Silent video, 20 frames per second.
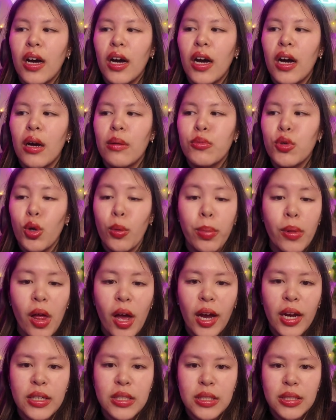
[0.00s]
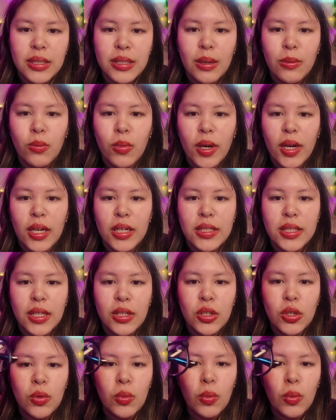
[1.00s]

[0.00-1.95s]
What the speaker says: you're blind in some ways and